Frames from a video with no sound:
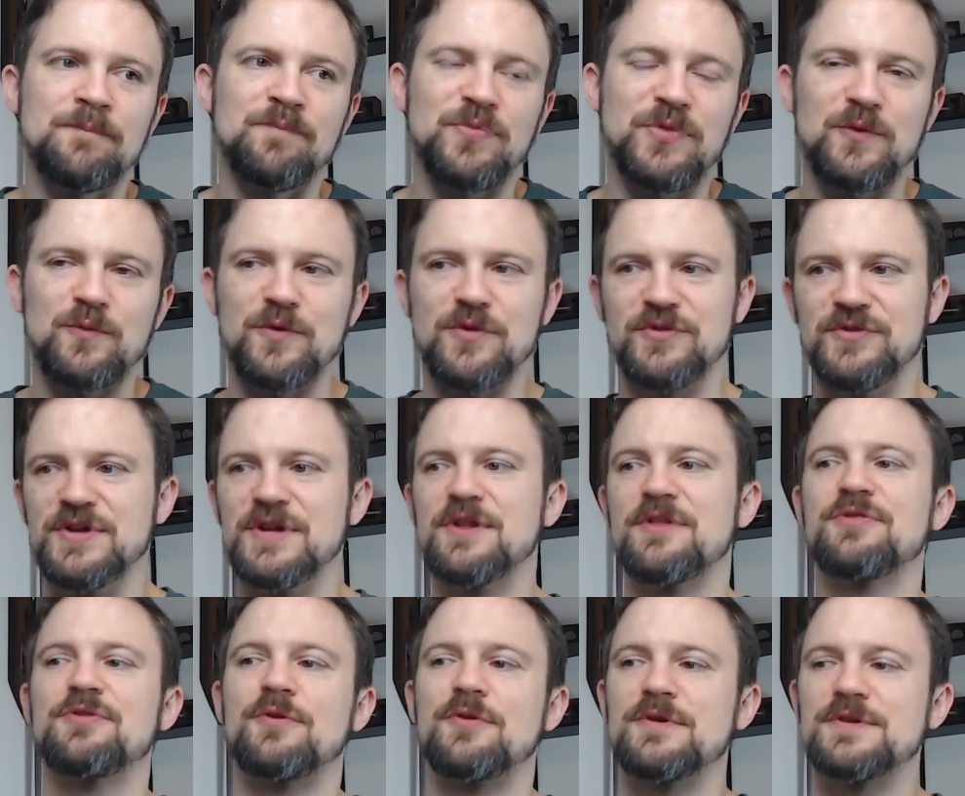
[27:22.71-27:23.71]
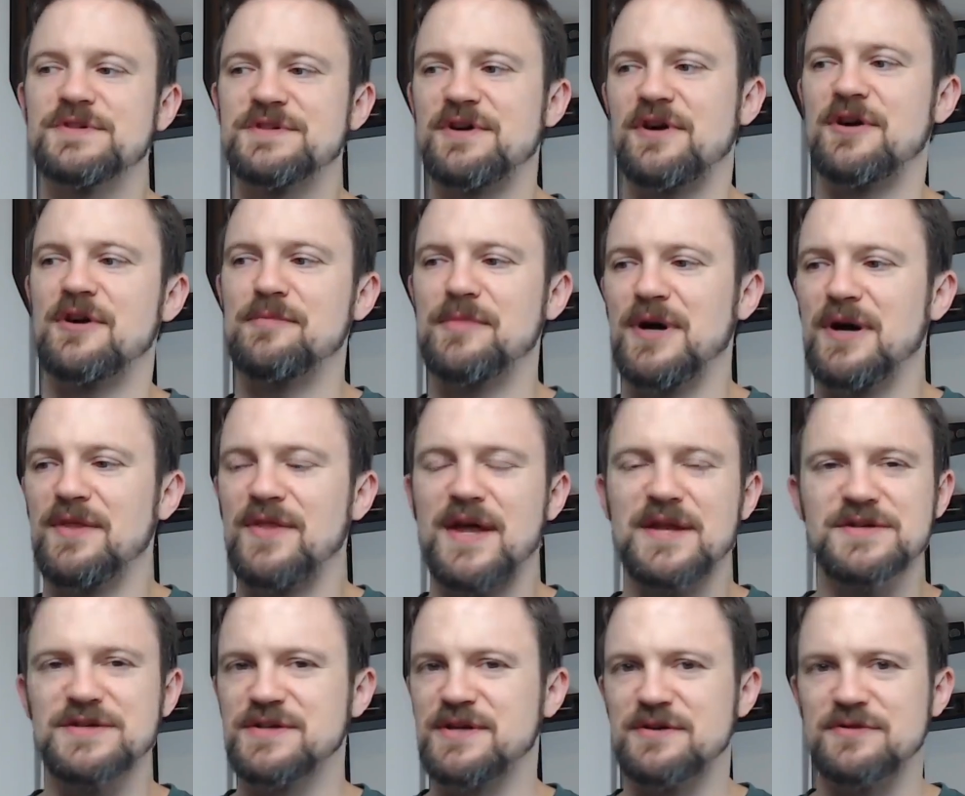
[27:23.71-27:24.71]
With Denethor and Saruman, that
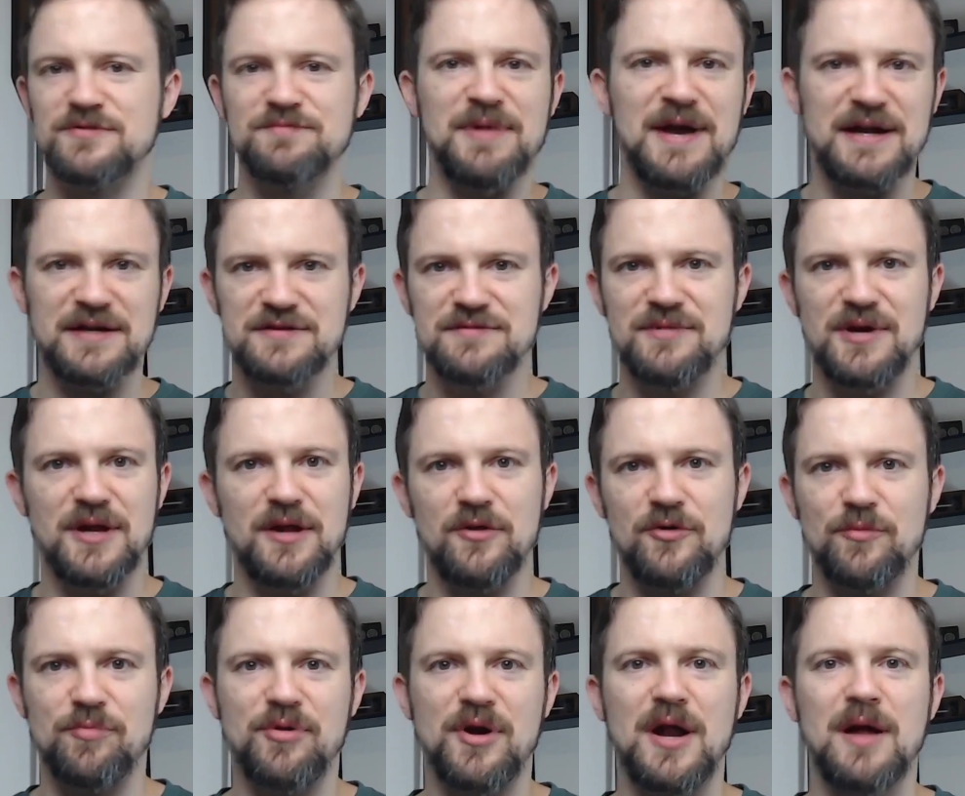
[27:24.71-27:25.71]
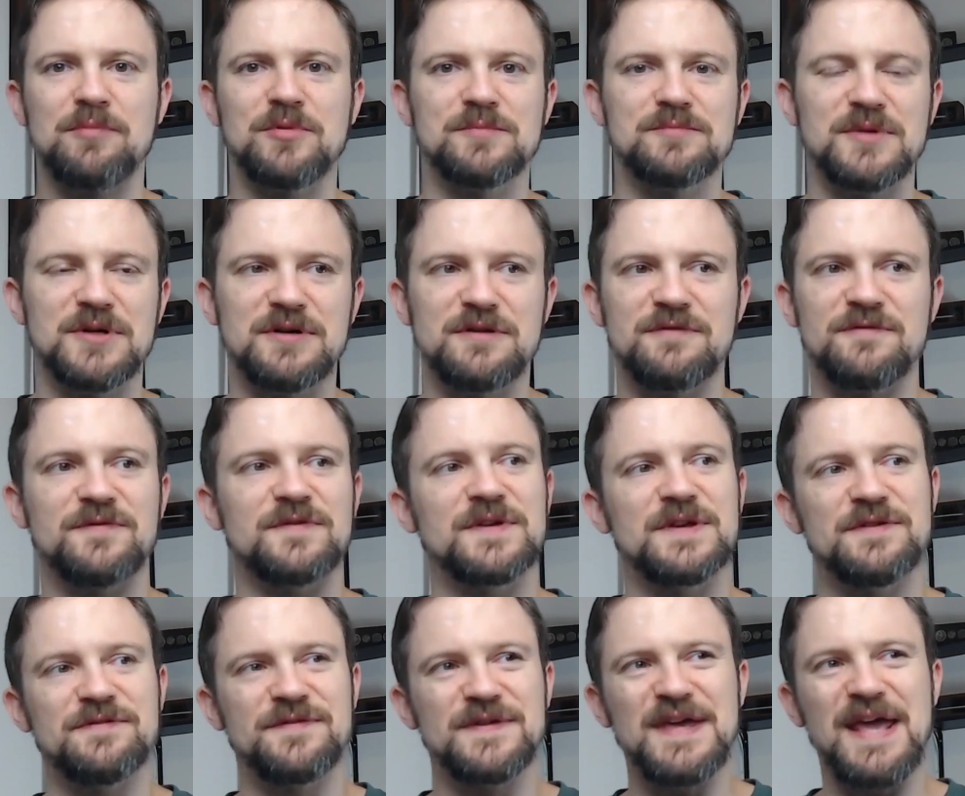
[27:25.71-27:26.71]
just goes back to my other problem of,
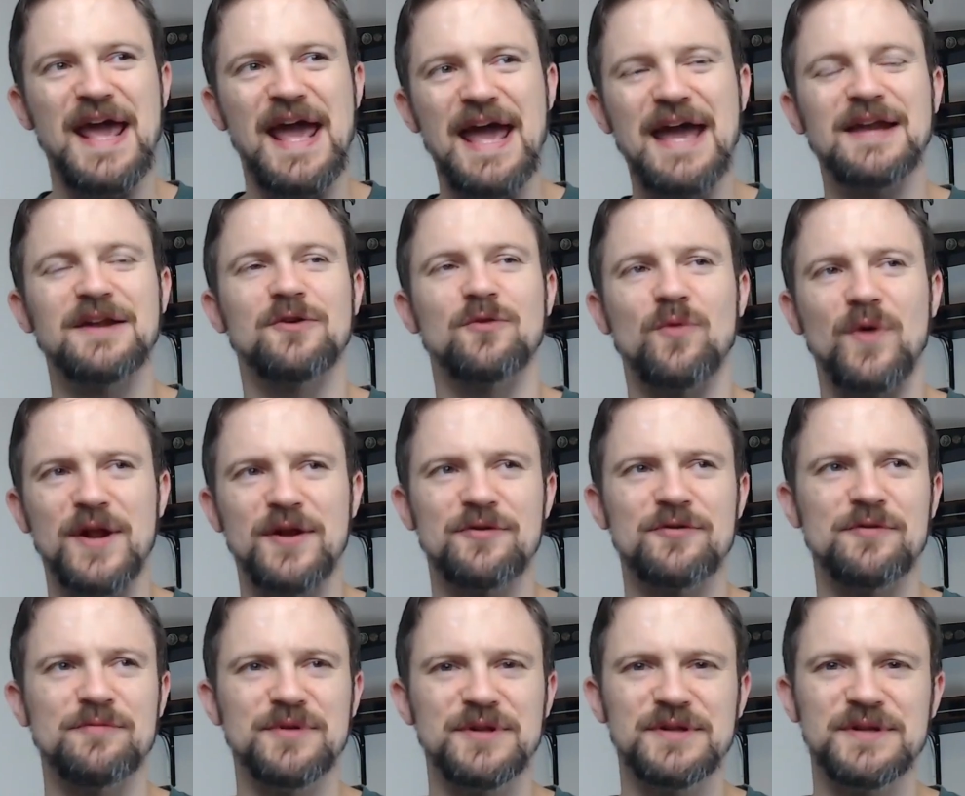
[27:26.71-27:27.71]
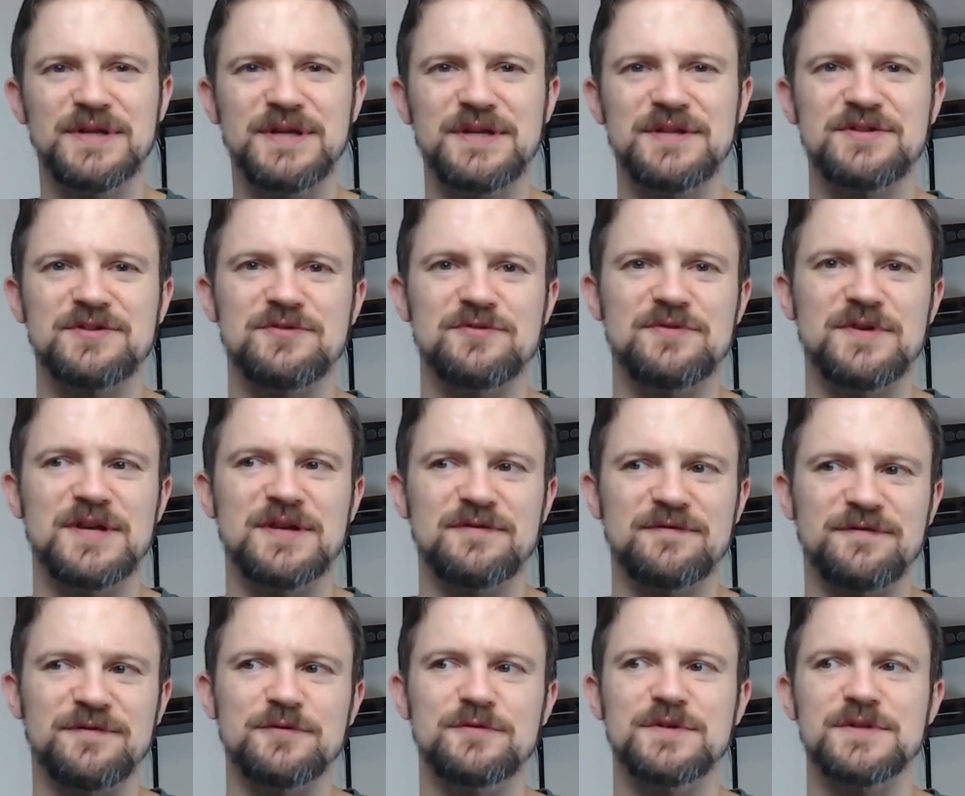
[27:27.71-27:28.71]
if he had greater ability to
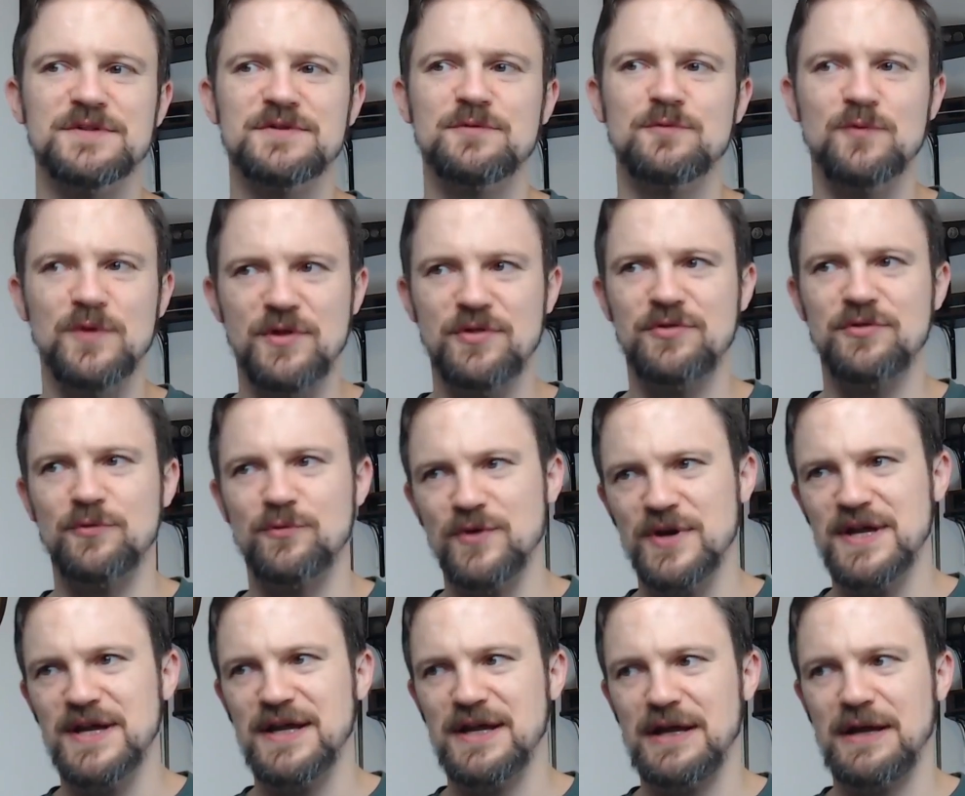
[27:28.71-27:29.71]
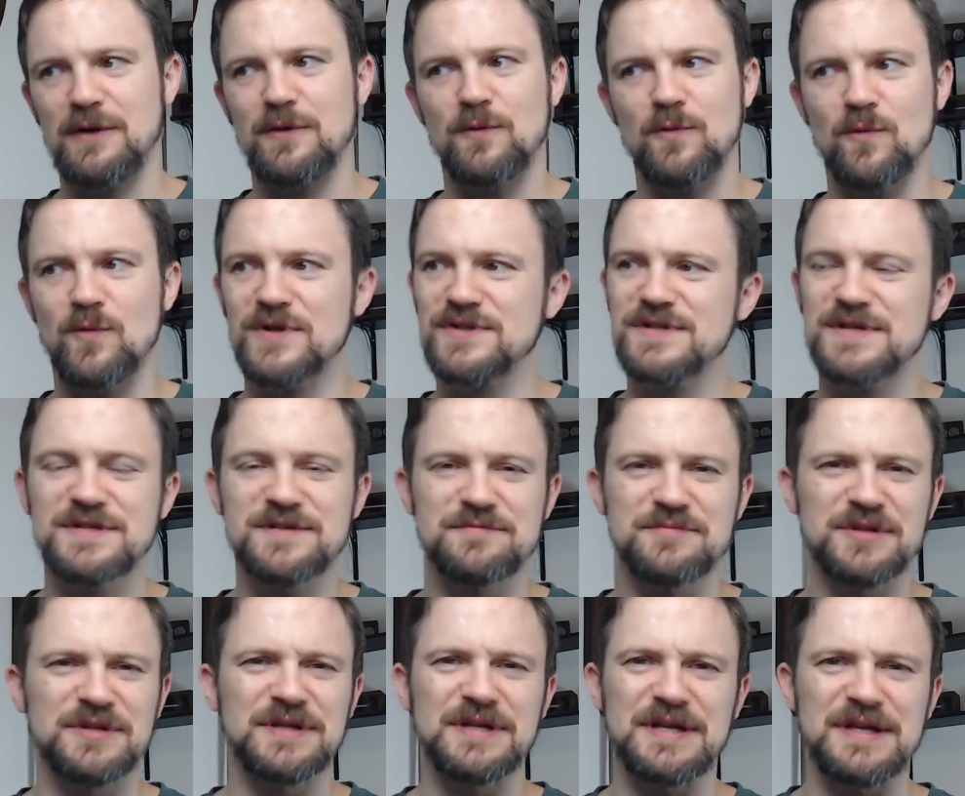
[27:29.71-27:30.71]
influence with the ring, what's his
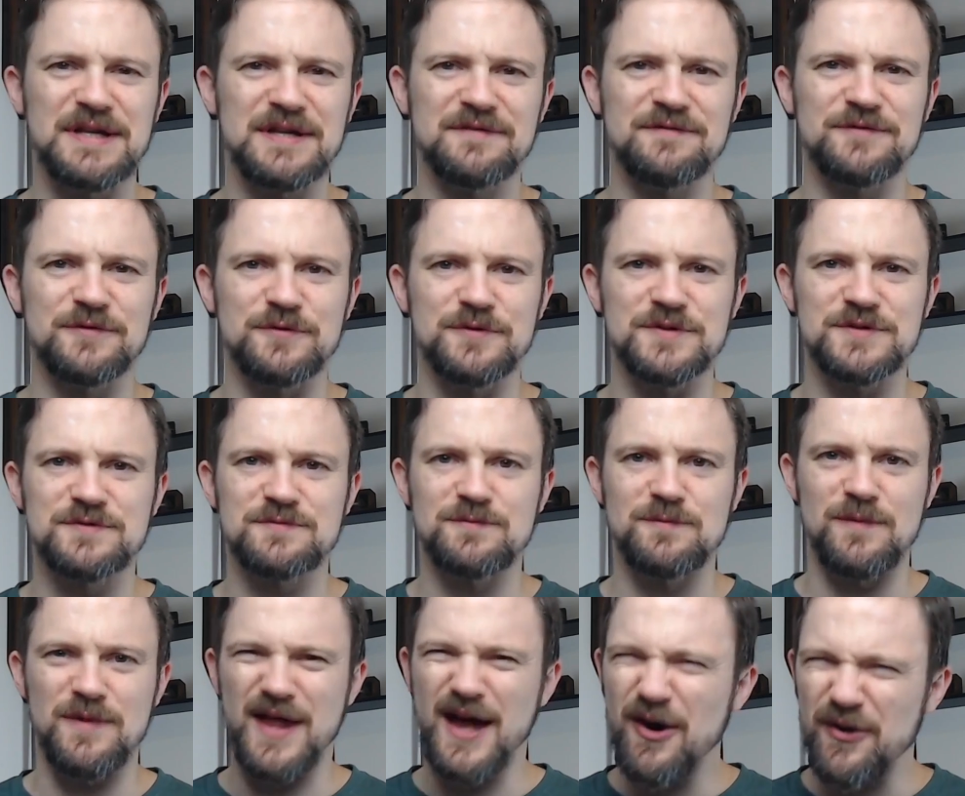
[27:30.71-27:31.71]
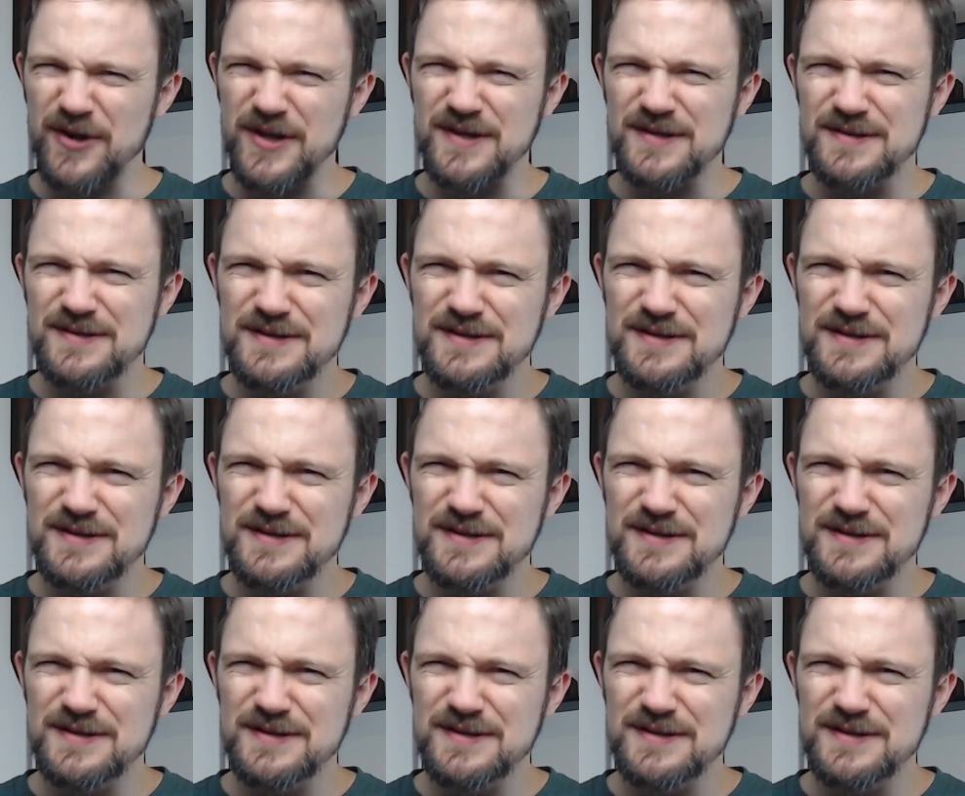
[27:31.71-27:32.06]
ability to influence without it?